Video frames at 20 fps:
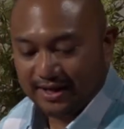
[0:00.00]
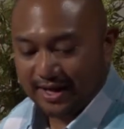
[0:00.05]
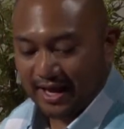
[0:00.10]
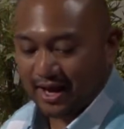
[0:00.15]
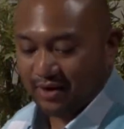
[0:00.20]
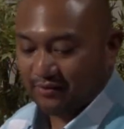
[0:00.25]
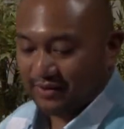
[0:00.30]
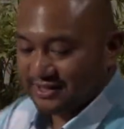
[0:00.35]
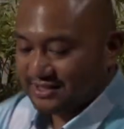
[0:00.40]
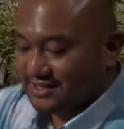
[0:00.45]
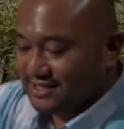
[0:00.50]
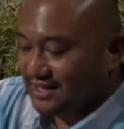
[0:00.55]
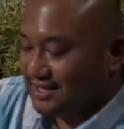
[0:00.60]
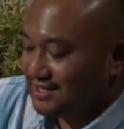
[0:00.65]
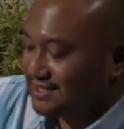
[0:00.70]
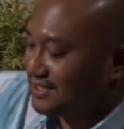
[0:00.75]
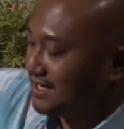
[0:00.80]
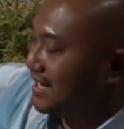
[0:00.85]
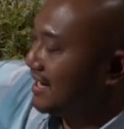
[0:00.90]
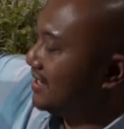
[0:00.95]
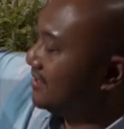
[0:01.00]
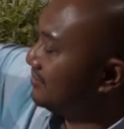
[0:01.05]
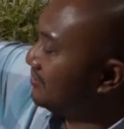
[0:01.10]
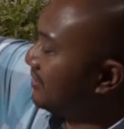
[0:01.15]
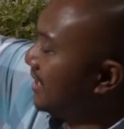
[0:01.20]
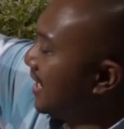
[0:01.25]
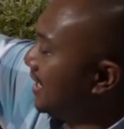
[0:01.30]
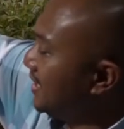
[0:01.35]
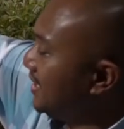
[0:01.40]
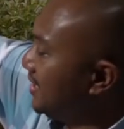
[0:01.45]
And what she said
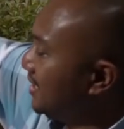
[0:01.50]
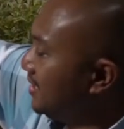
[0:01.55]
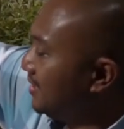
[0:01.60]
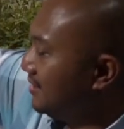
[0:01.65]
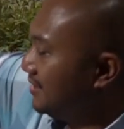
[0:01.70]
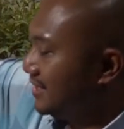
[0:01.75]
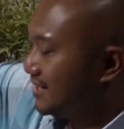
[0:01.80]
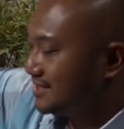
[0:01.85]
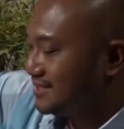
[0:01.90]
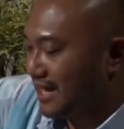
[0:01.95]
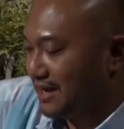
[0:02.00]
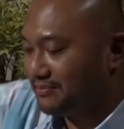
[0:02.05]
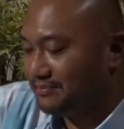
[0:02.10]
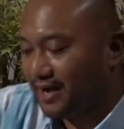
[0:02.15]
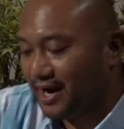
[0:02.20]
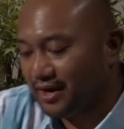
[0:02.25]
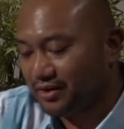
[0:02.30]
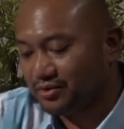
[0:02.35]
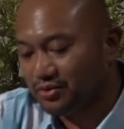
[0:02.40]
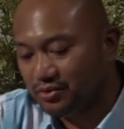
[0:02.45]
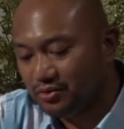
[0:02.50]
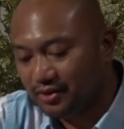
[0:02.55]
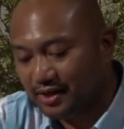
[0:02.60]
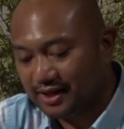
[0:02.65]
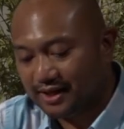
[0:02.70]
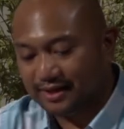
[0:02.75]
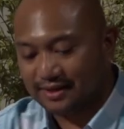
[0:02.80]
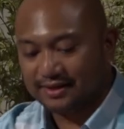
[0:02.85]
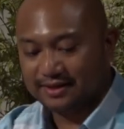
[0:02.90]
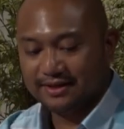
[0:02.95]
right here is that my
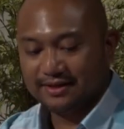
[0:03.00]
hua,